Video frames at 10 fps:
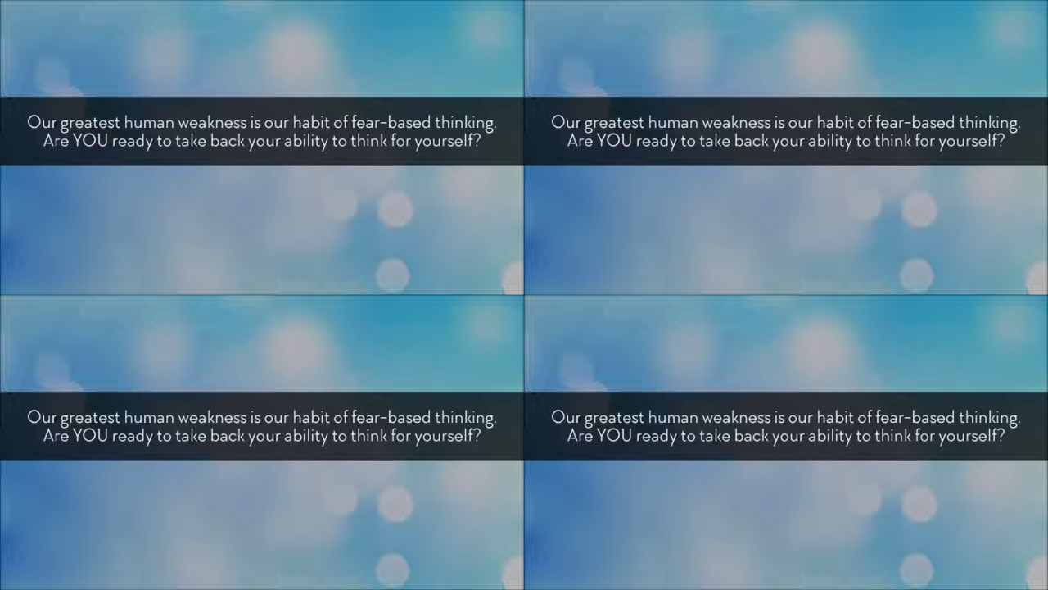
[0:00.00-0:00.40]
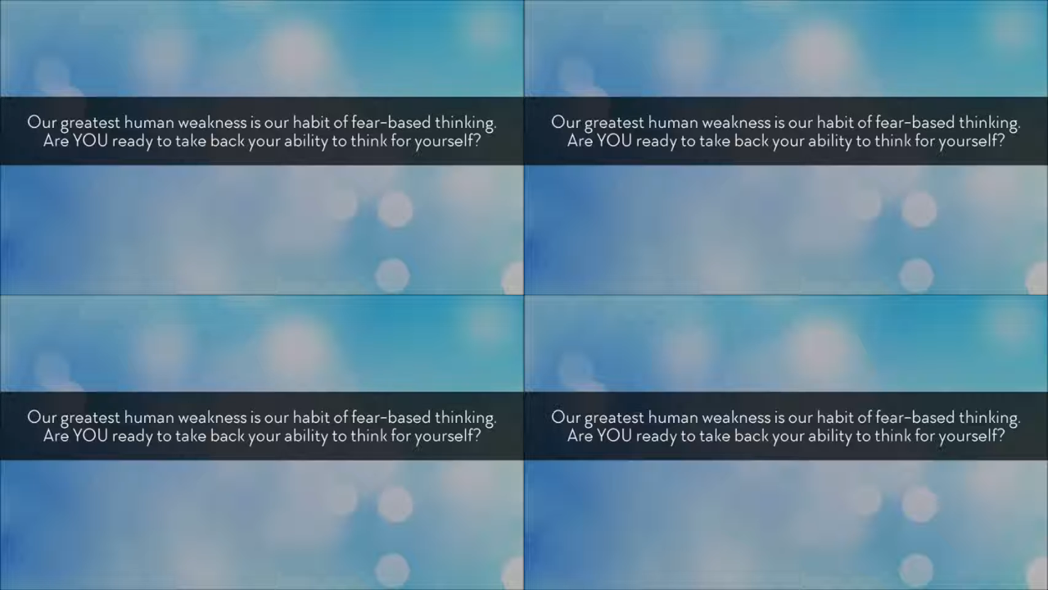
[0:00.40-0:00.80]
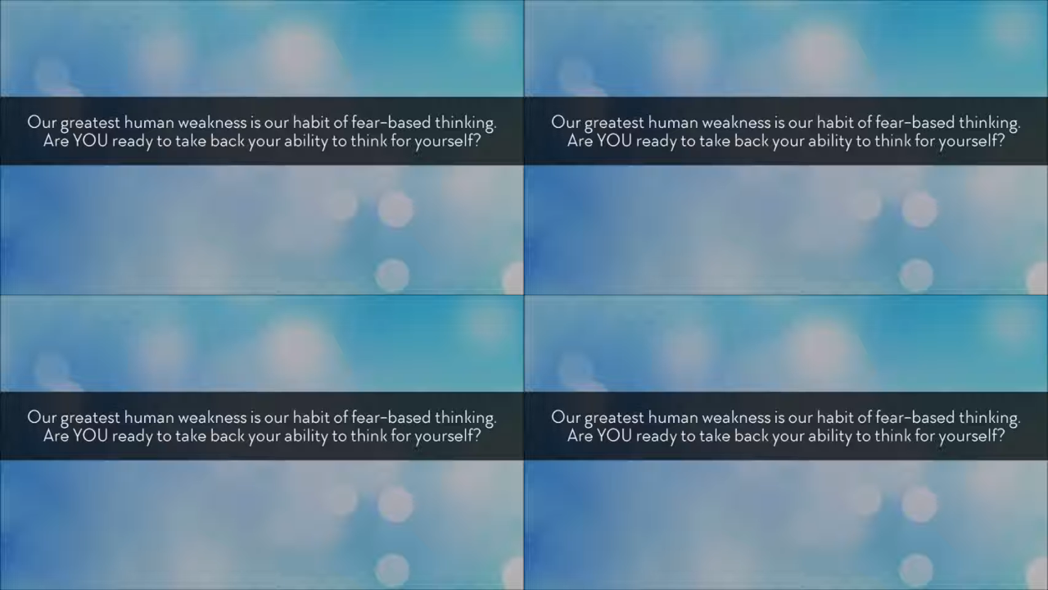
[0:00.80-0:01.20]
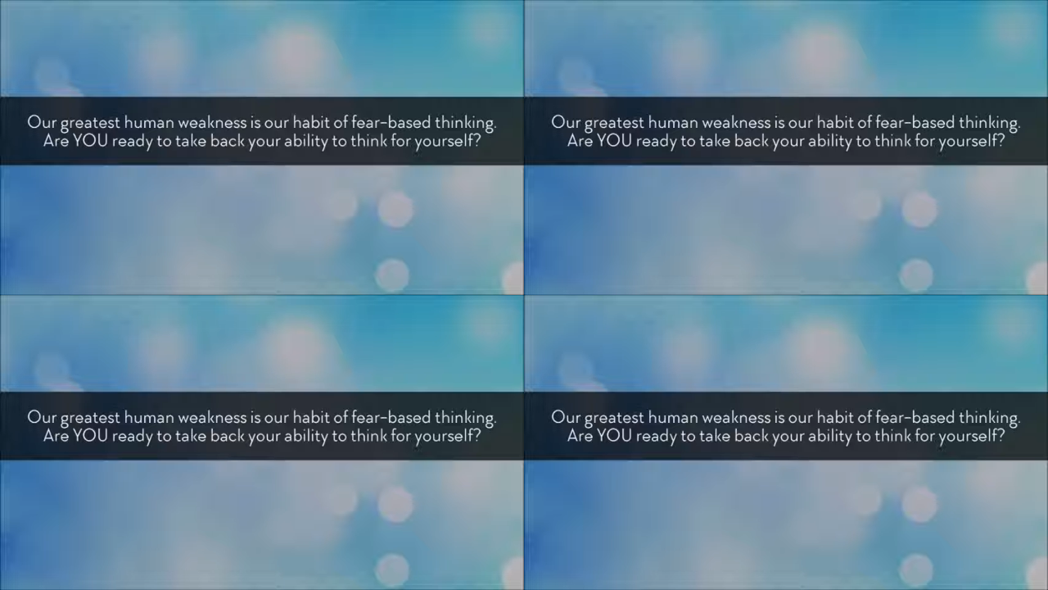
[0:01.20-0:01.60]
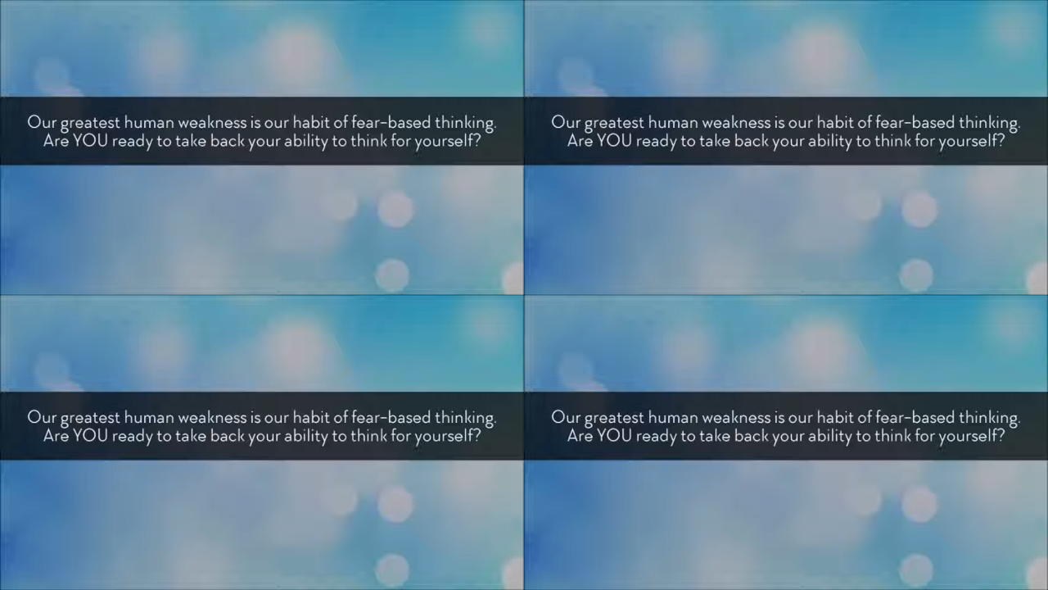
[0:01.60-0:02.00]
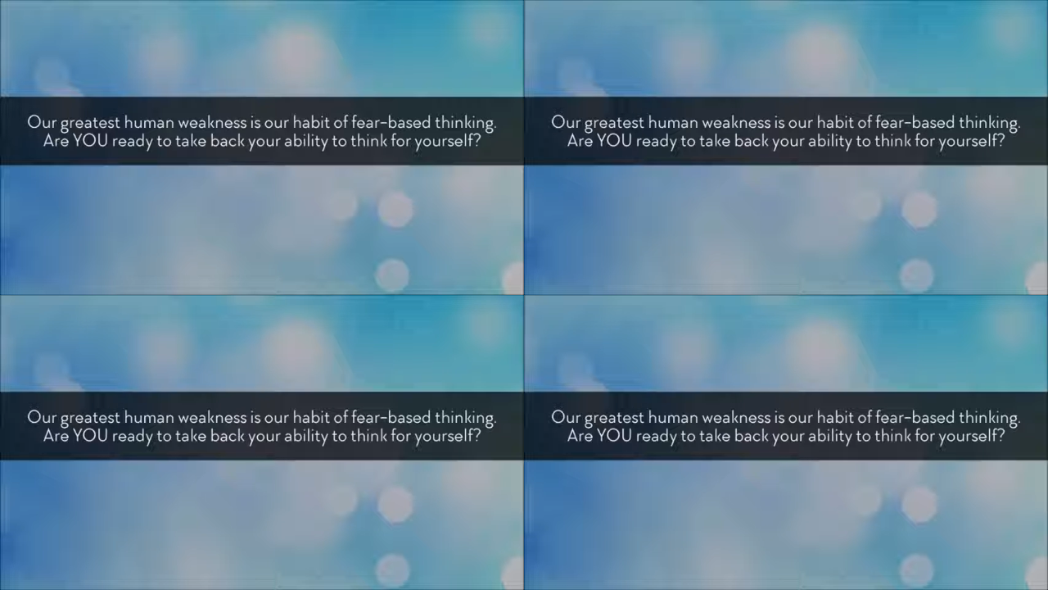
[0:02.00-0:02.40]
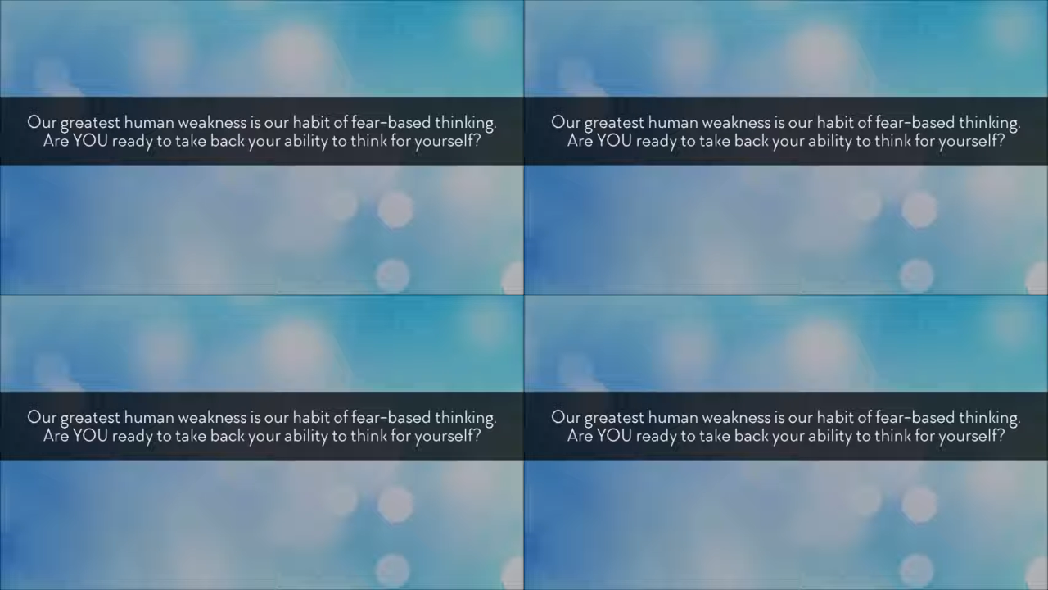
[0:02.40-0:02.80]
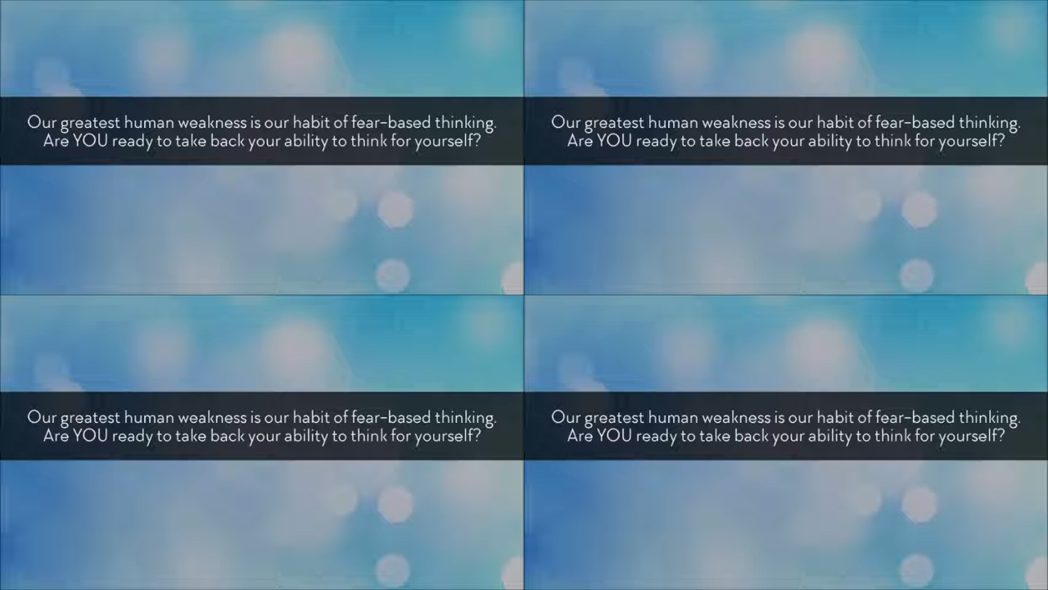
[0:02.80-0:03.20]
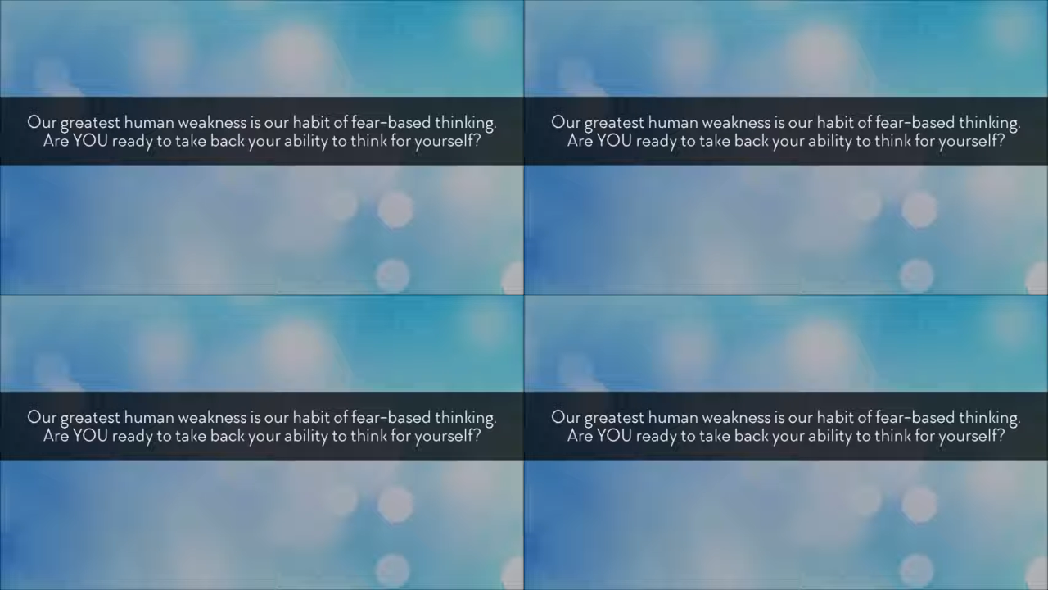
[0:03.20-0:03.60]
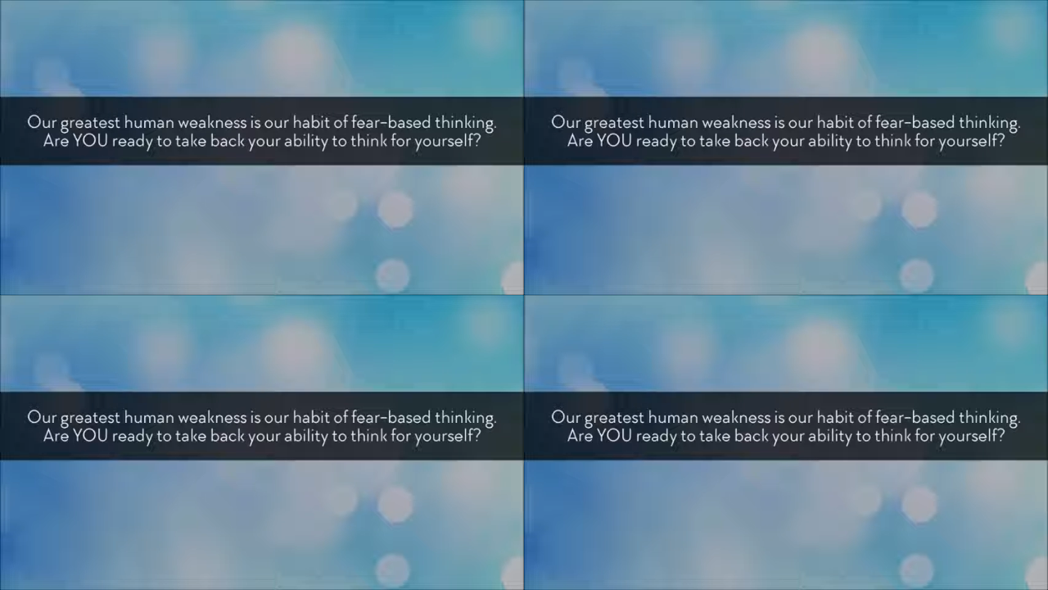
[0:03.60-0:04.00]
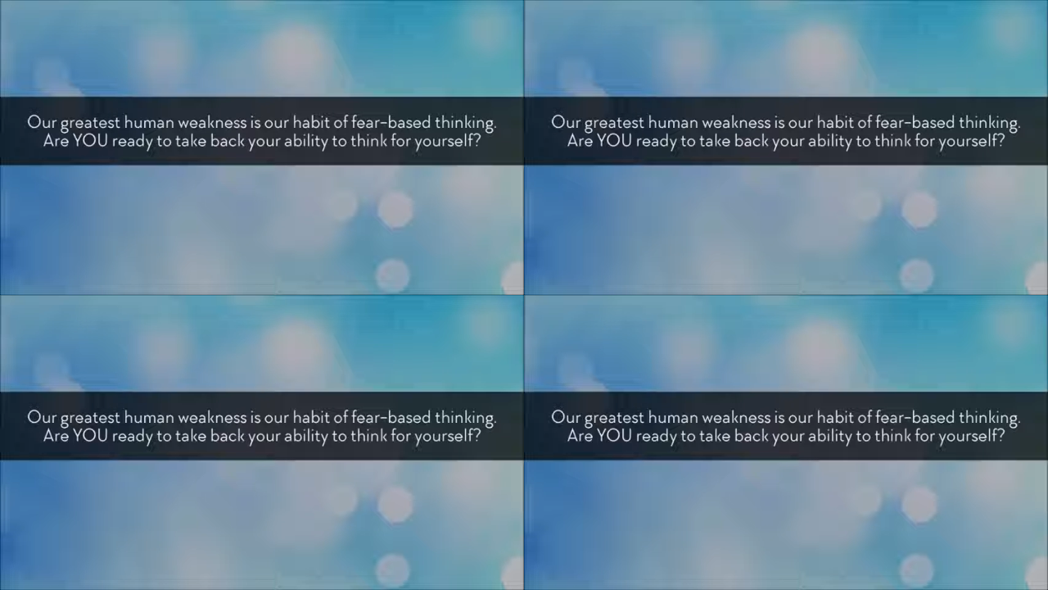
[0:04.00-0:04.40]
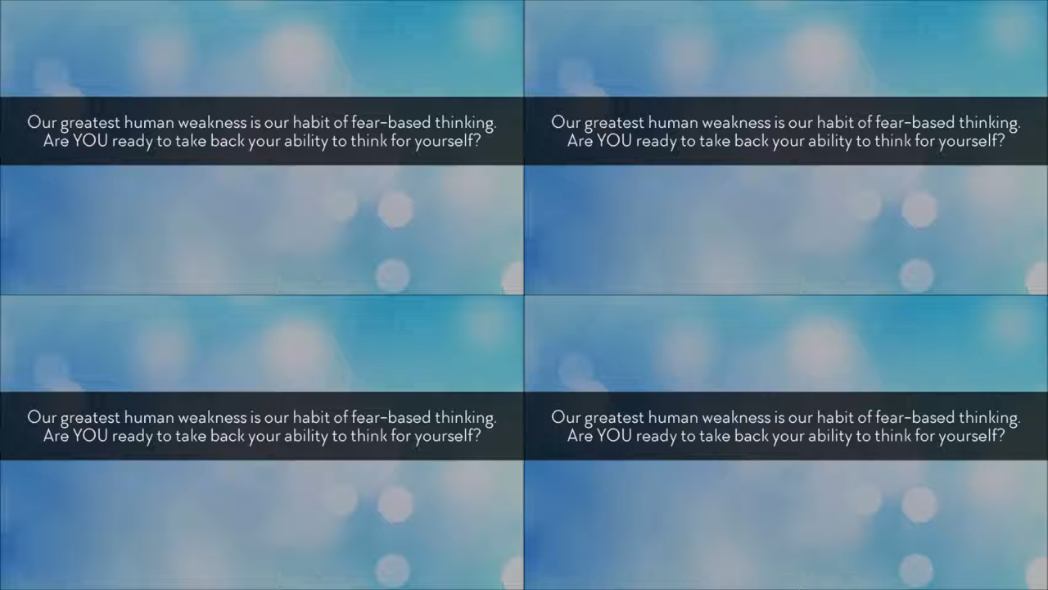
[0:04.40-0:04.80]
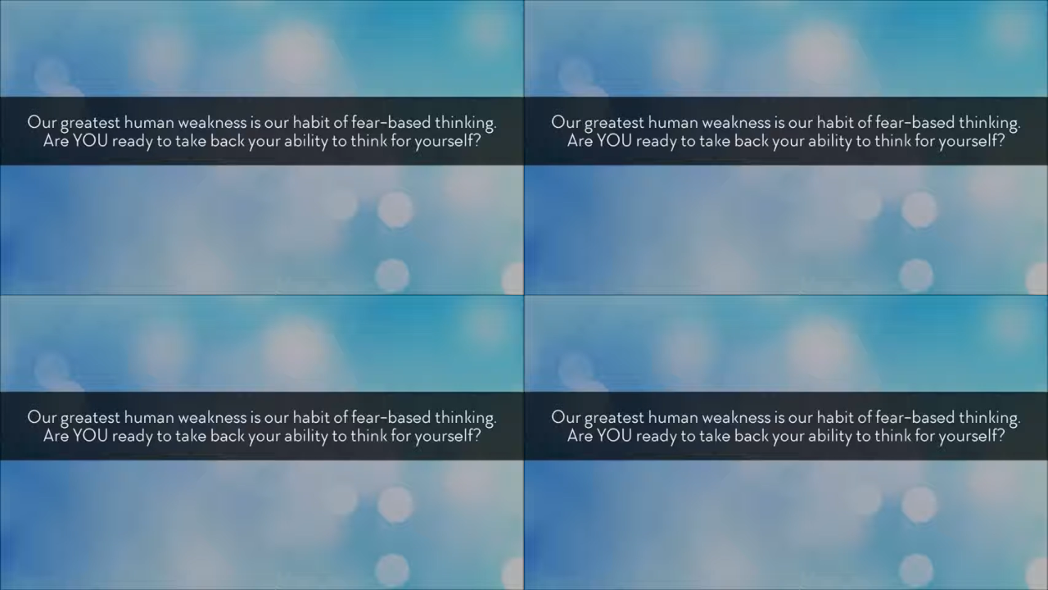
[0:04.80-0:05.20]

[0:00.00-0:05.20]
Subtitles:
No face is visible, so there are no lips to read.